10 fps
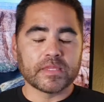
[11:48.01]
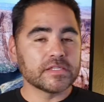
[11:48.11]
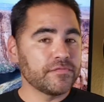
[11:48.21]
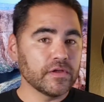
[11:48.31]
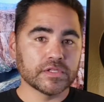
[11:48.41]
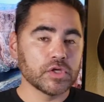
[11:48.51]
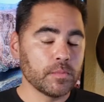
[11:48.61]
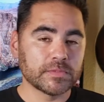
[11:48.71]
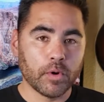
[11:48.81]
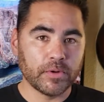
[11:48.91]
feel so
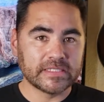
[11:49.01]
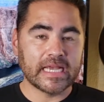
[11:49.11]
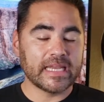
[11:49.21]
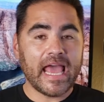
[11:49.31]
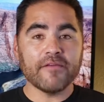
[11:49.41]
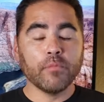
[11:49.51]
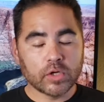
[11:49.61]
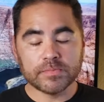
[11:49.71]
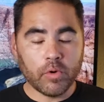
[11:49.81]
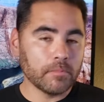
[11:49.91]
much more protected, have
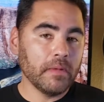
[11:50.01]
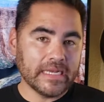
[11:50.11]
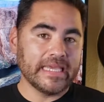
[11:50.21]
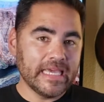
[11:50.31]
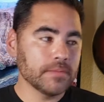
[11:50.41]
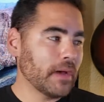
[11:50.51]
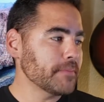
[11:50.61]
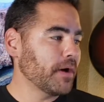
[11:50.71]
much more money in my